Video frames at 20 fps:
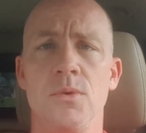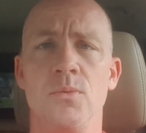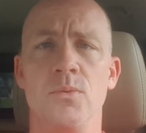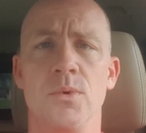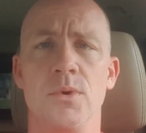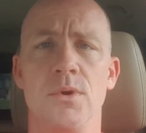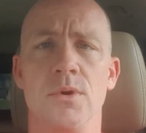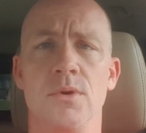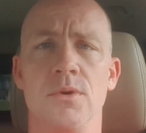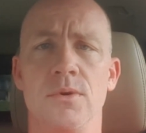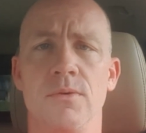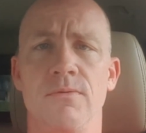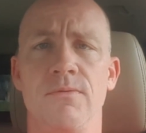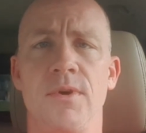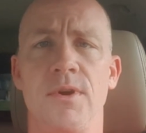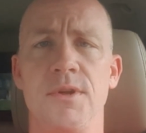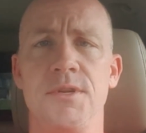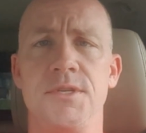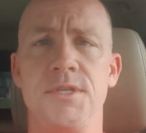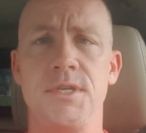we're
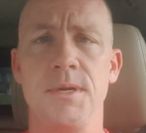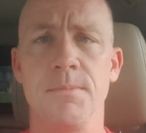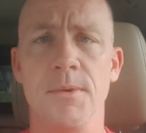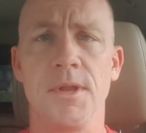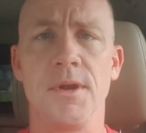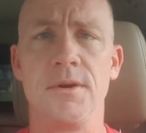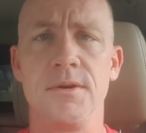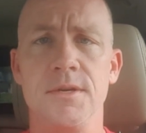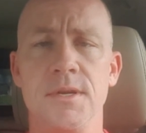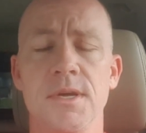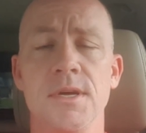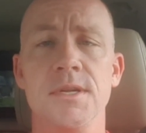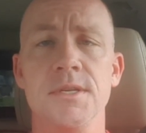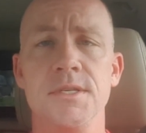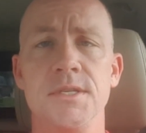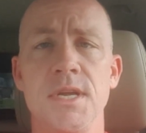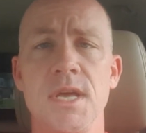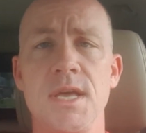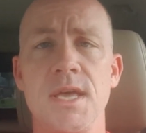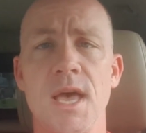very similar to
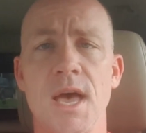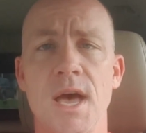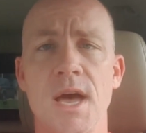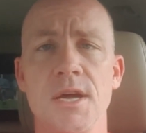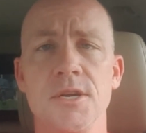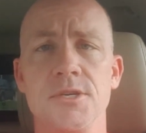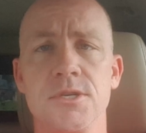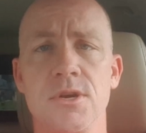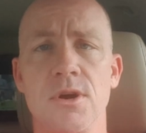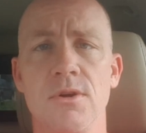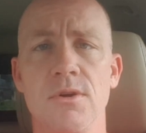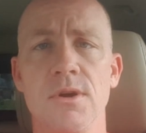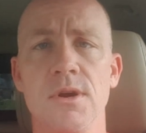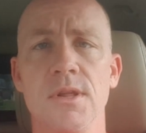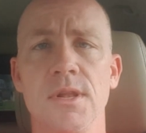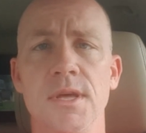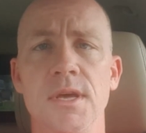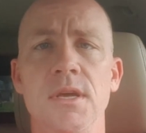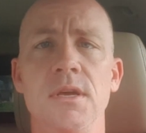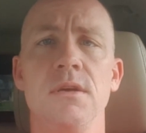Zcash
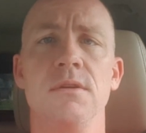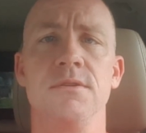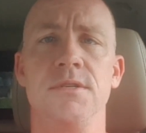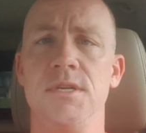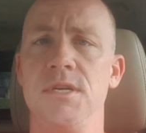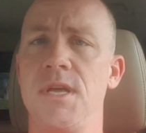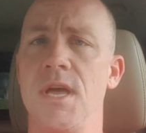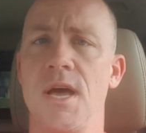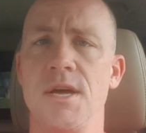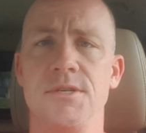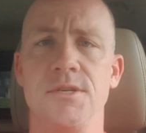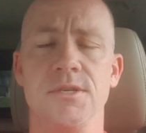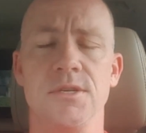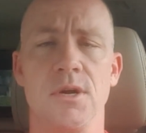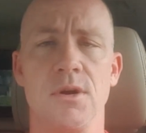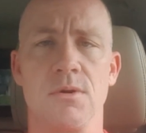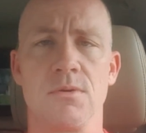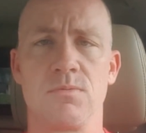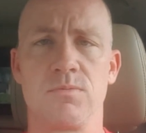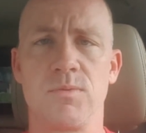currently. Zcash is a
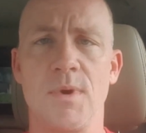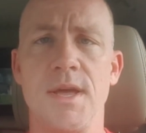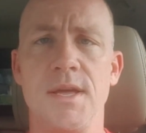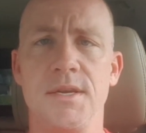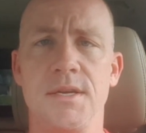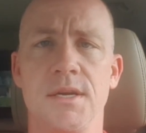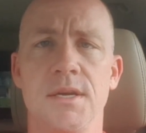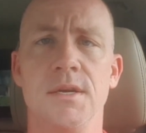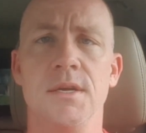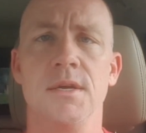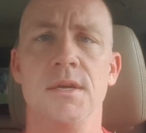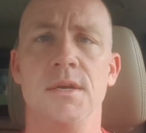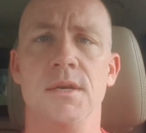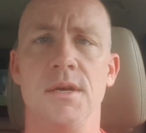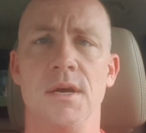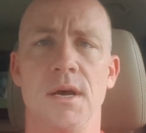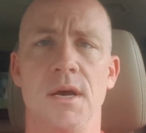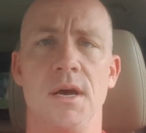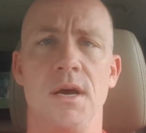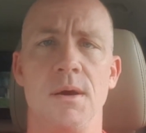great
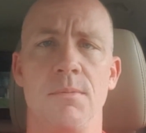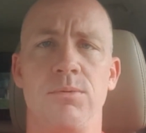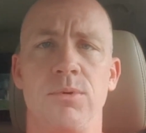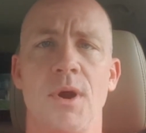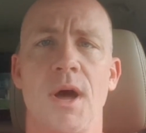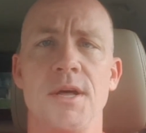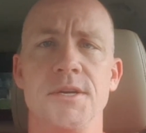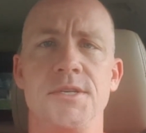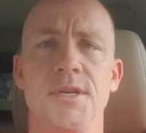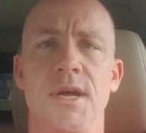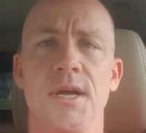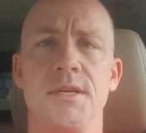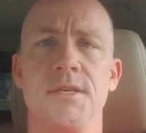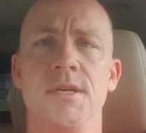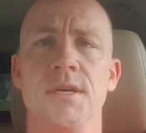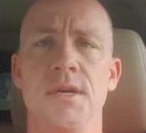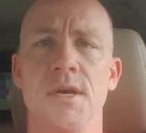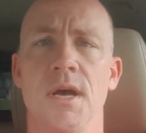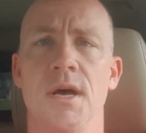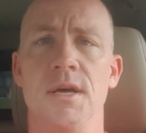uh,
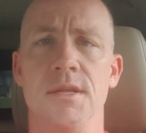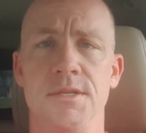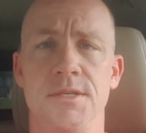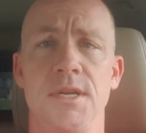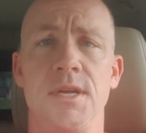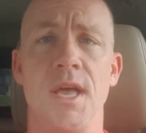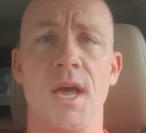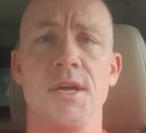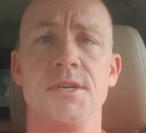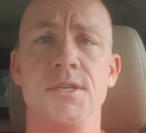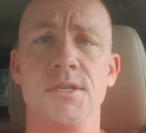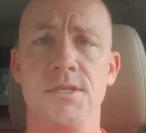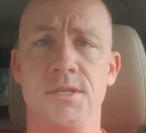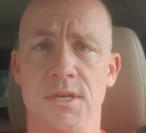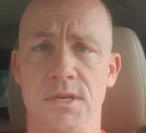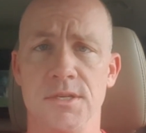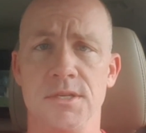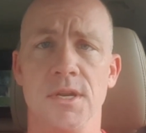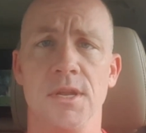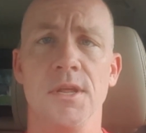project. Uh, Zcash is,
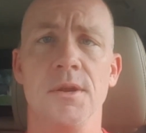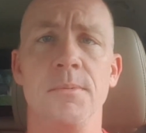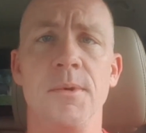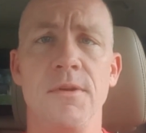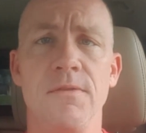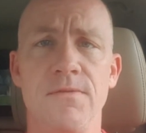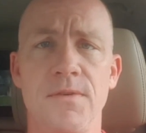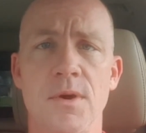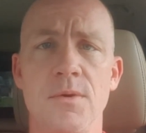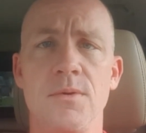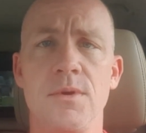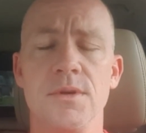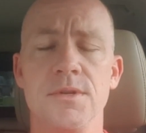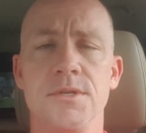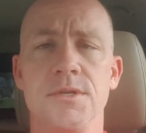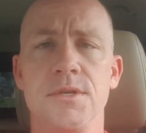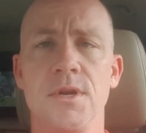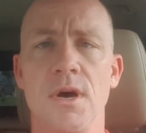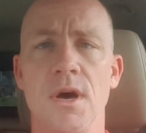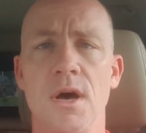is, a little bit
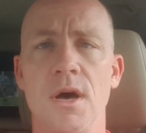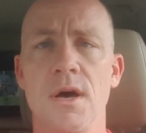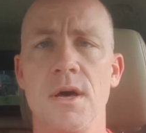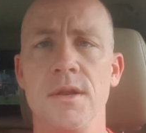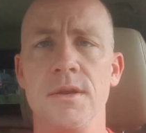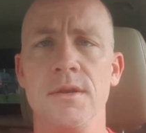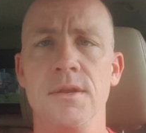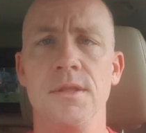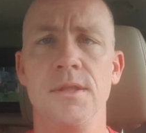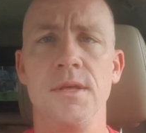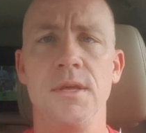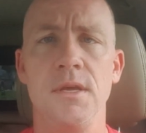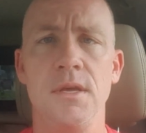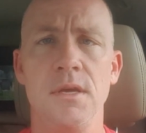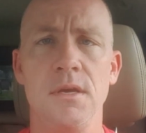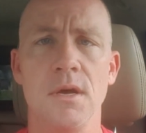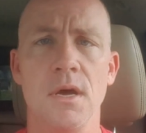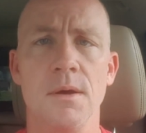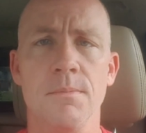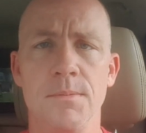focused on
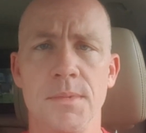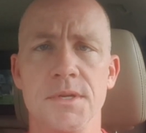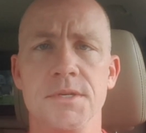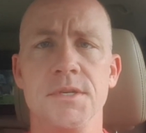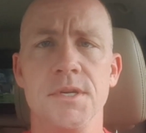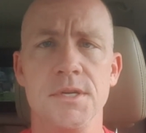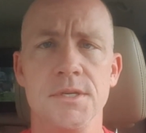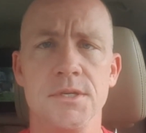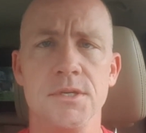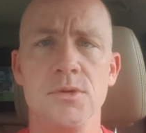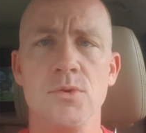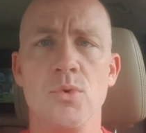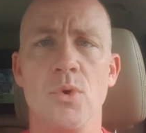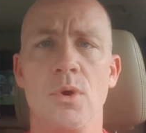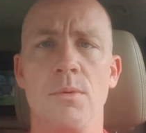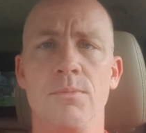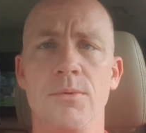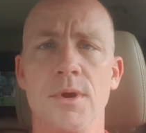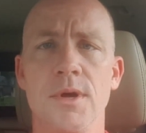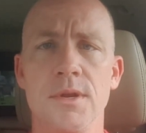the uh, business and
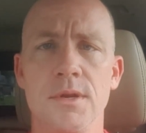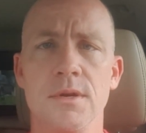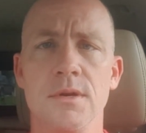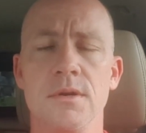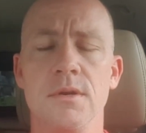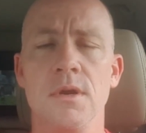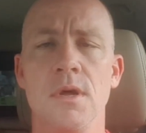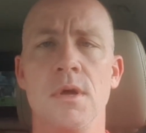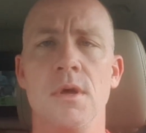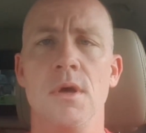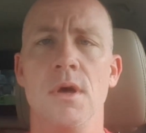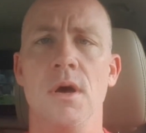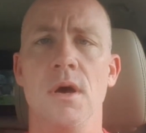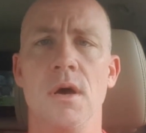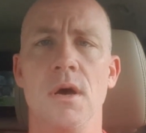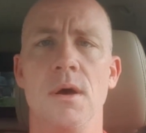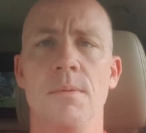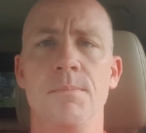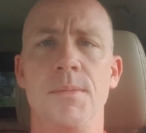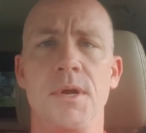corporate and
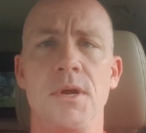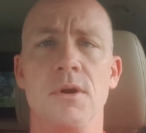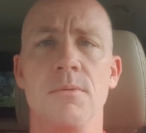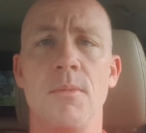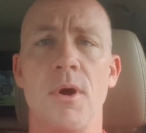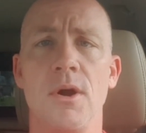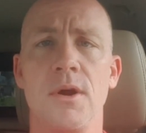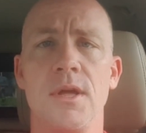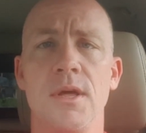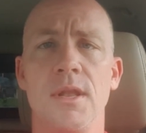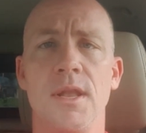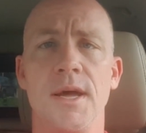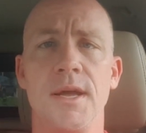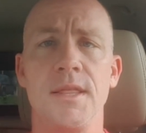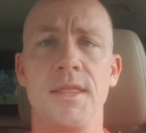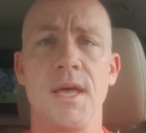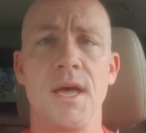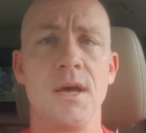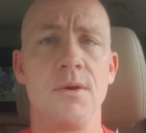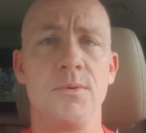uh, bigger market
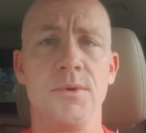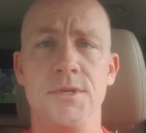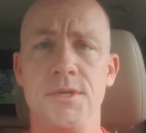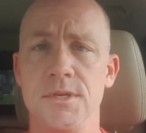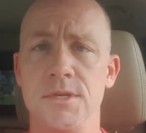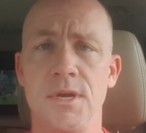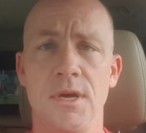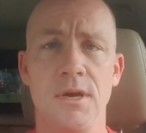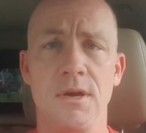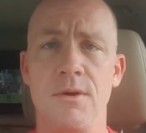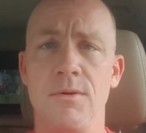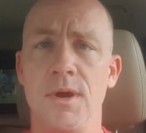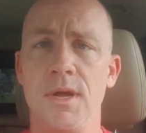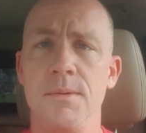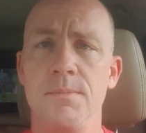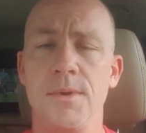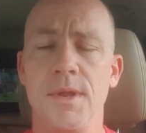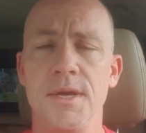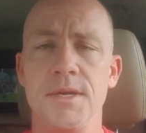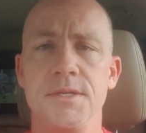like that, which is a
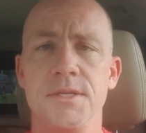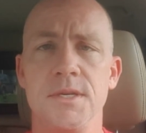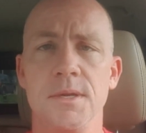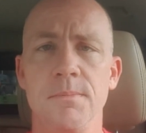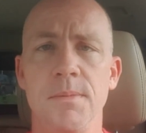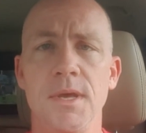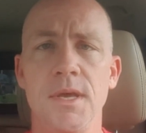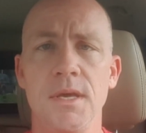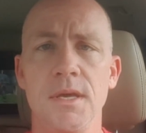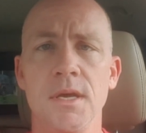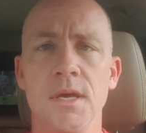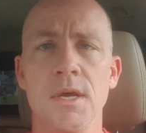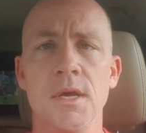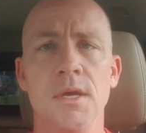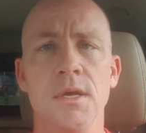great place to be.